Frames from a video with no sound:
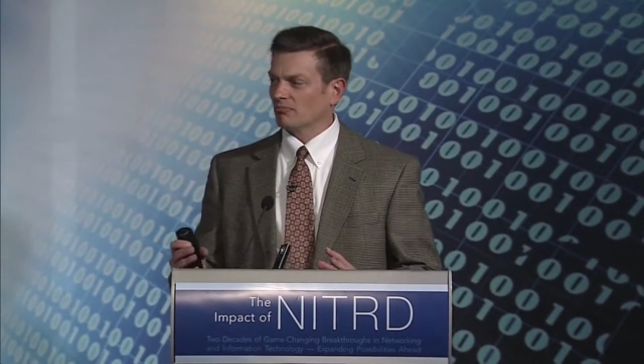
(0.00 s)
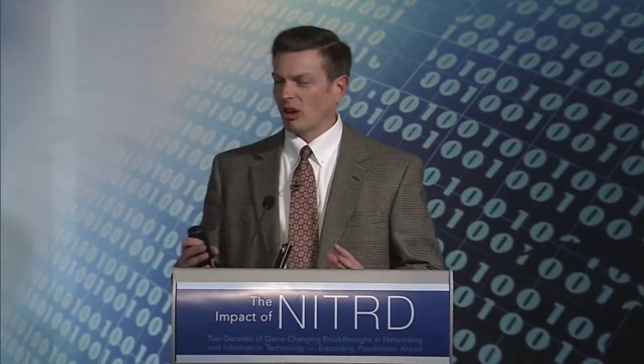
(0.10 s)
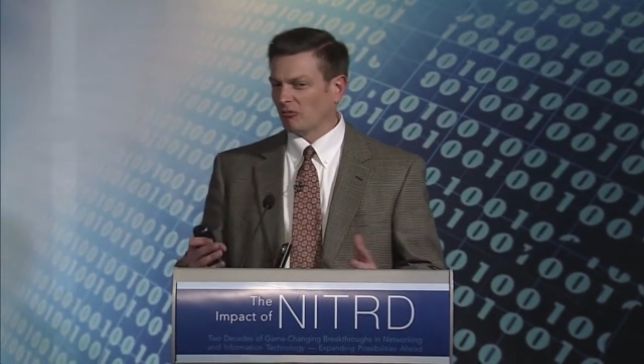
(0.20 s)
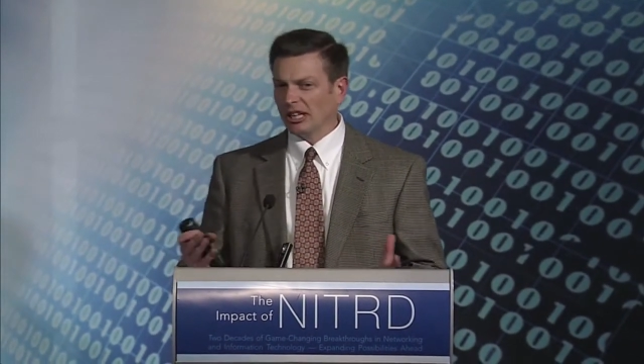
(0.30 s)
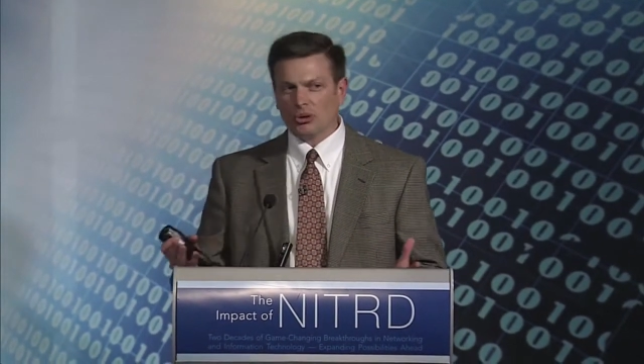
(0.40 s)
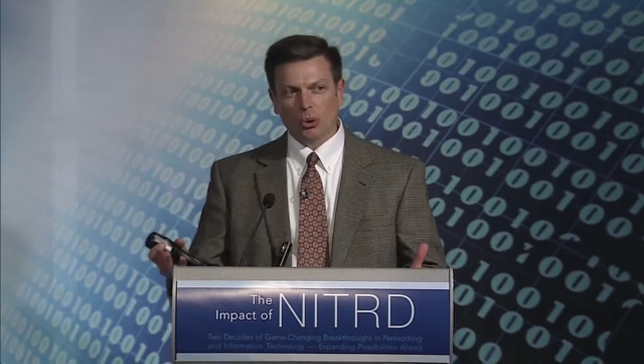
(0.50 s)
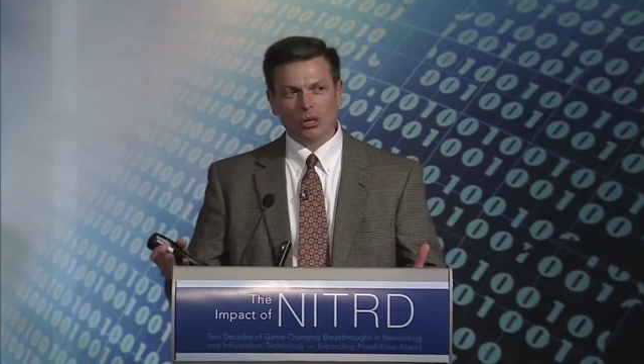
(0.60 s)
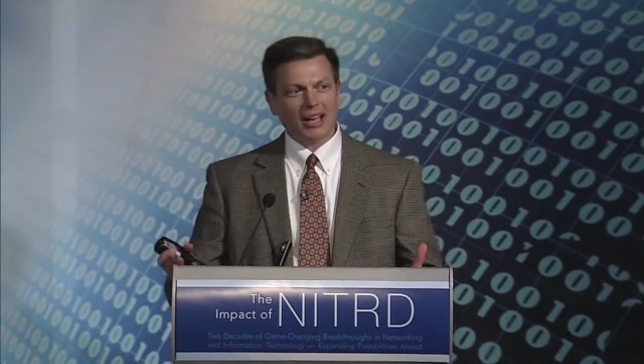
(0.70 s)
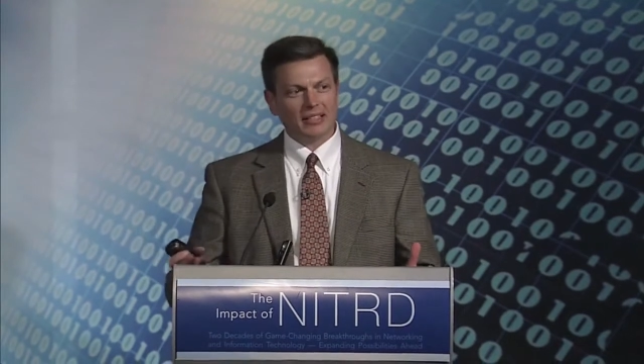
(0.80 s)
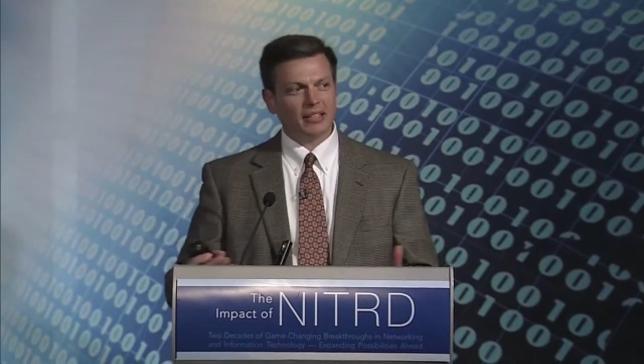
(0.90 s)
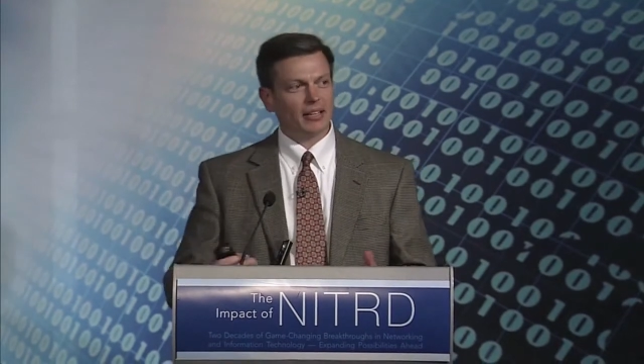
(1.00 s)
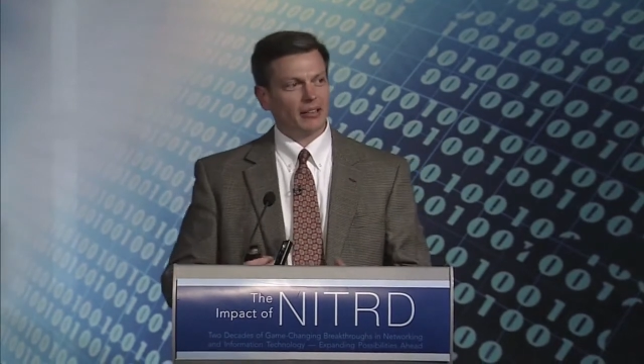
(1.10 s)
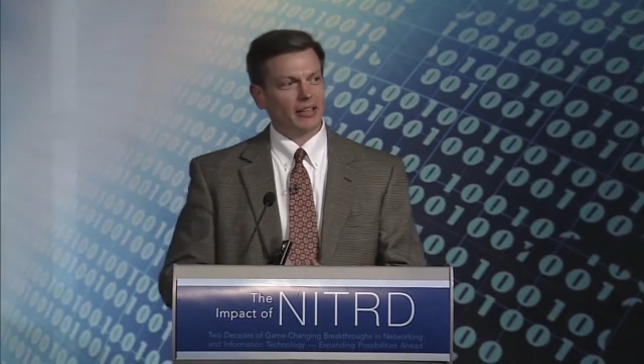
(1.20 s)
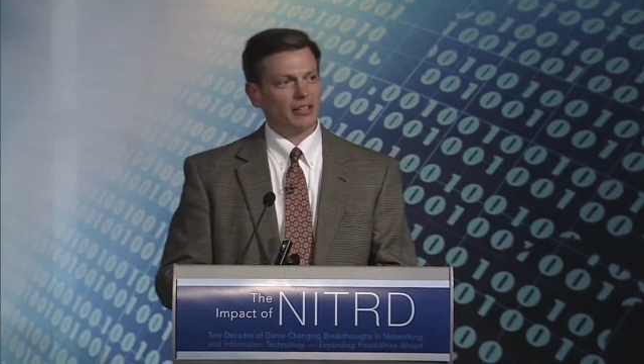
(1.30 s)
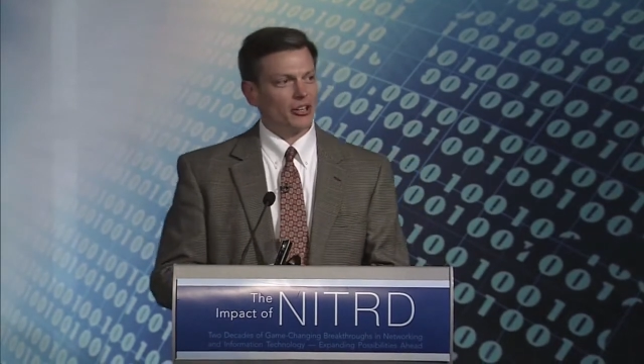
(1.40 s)
a really cool idea
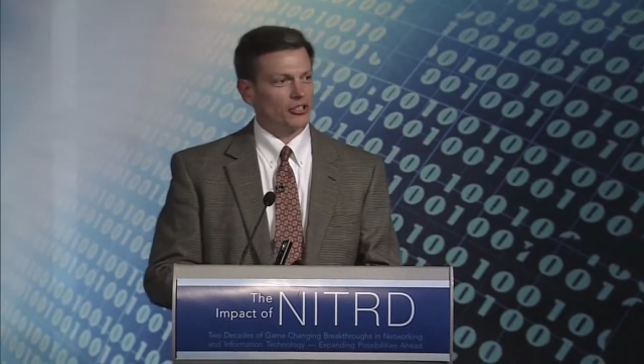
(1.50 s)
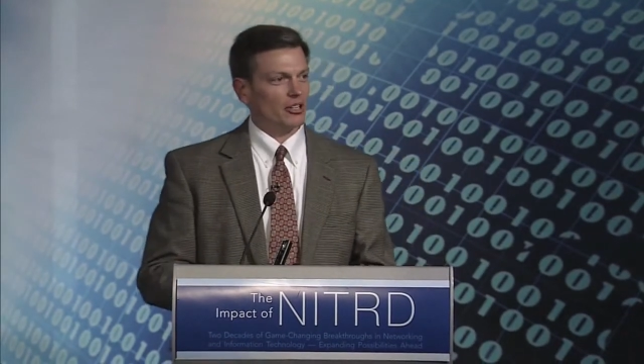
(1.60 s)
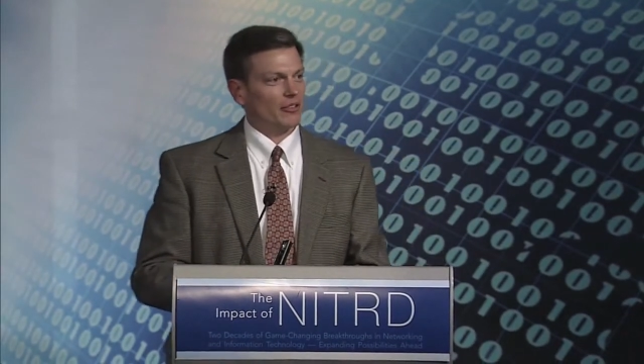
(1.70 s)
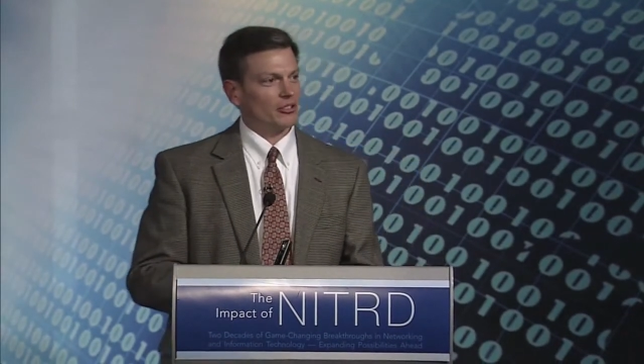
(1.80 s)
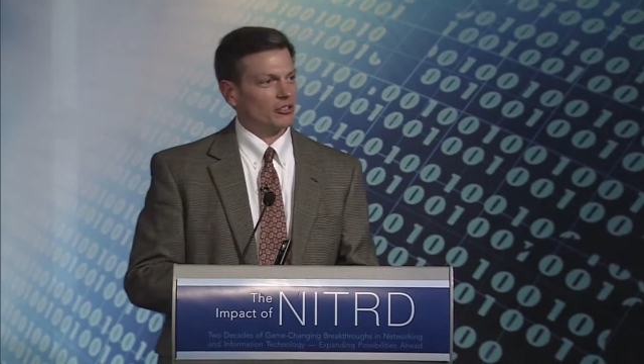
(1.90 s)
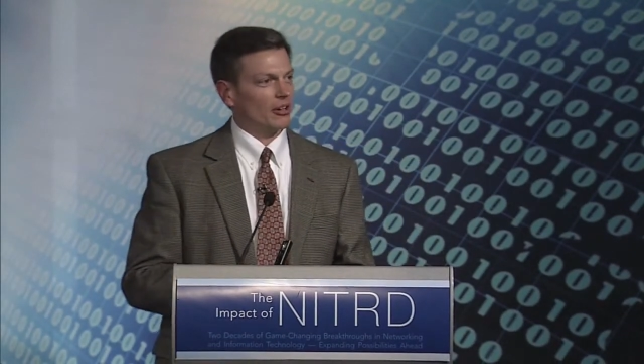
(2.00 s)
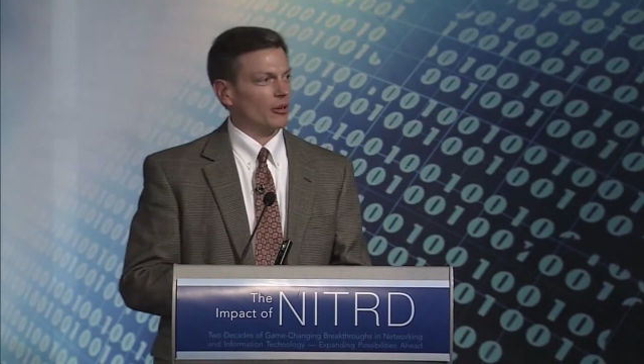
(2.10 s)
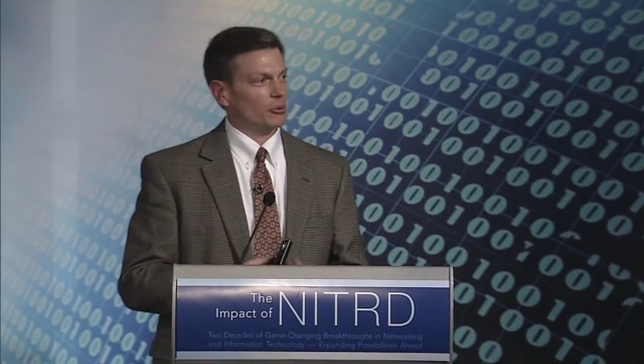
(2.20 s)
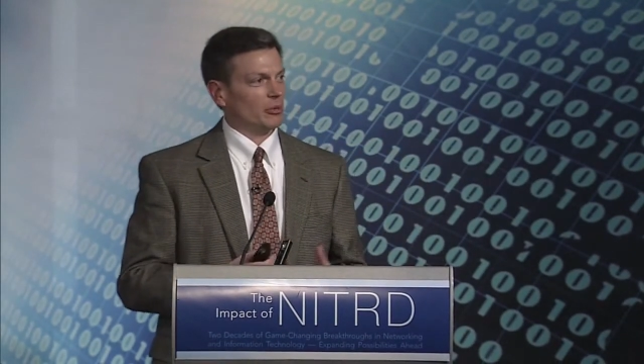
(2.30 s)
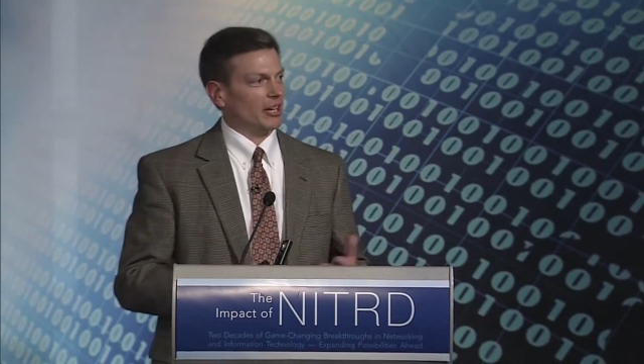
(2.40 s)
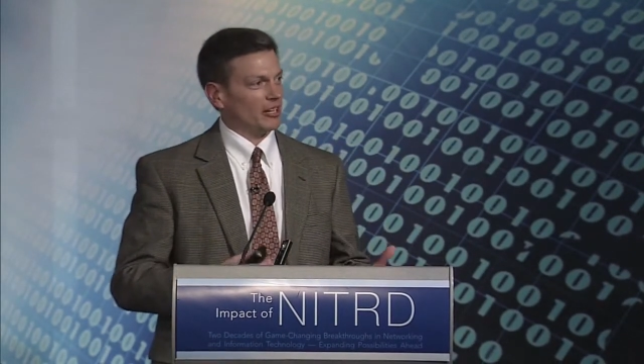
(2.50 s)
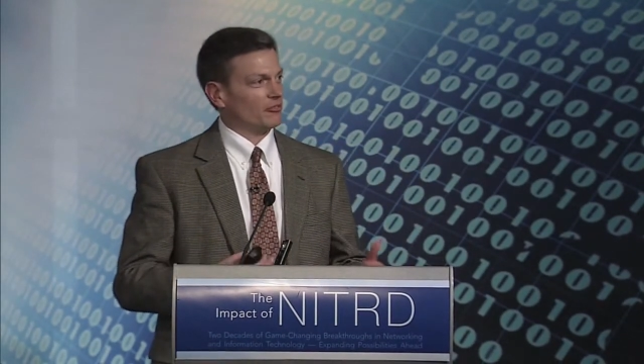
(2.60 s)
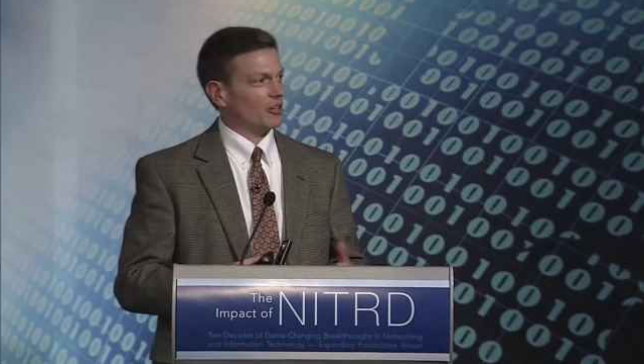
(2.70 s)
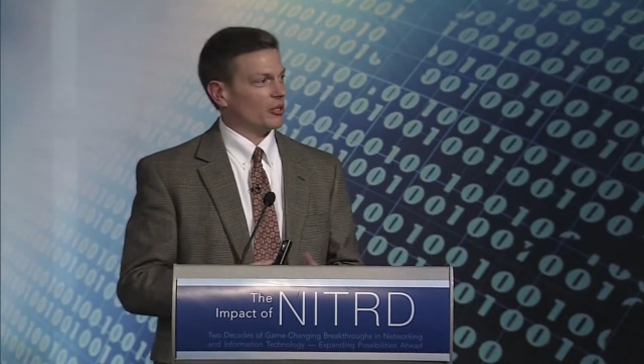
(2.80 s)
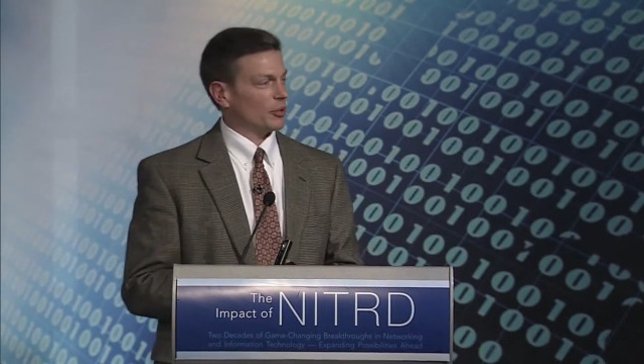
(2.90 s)
that a dozen of us thought would be kind of
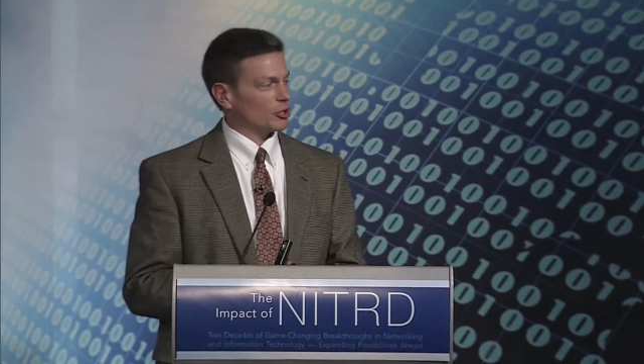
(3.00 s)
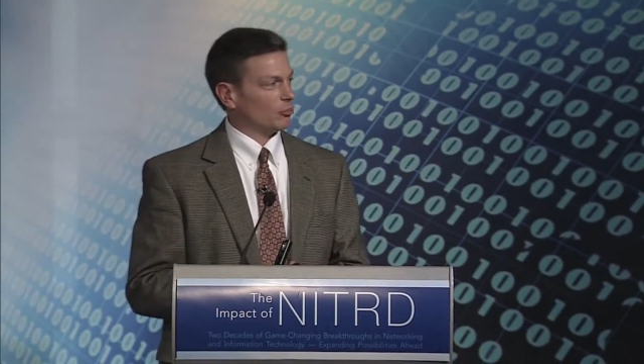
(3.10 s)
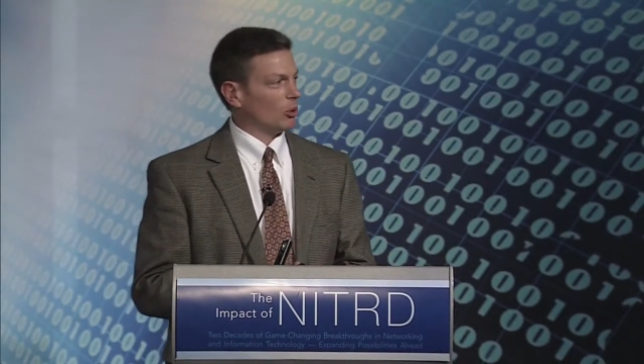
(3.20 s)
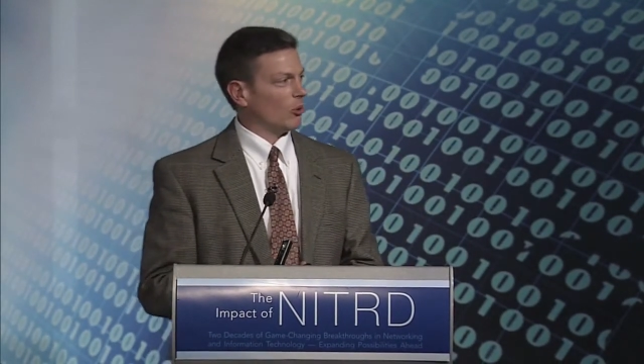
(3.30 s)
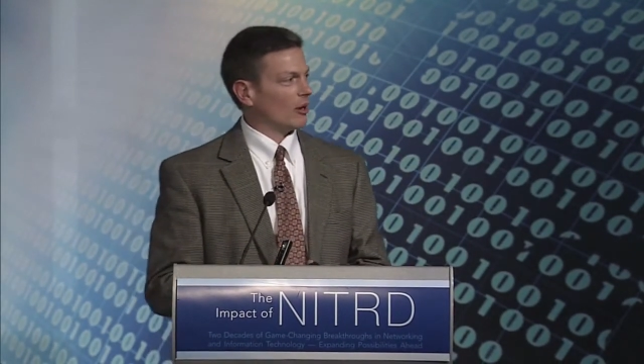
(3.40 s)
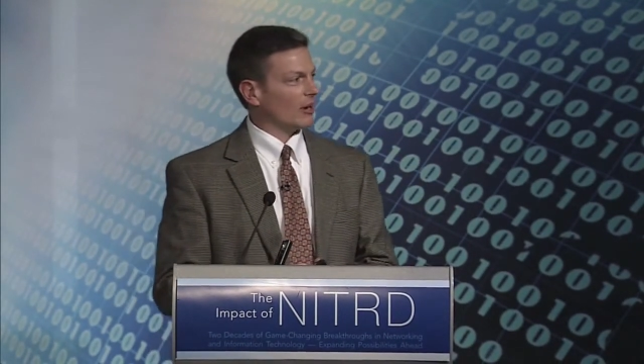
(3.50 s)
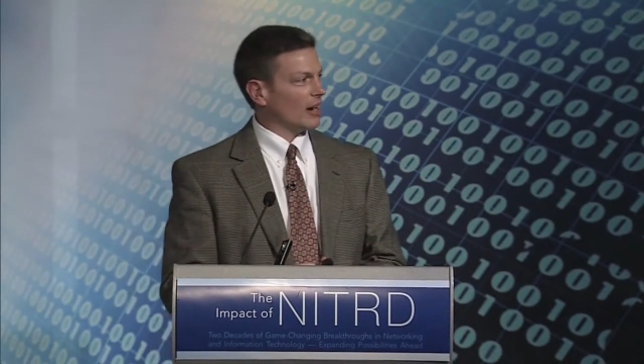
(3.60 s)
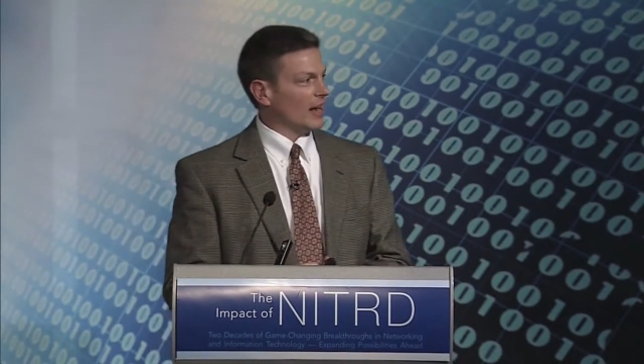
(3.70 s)
fun to explore.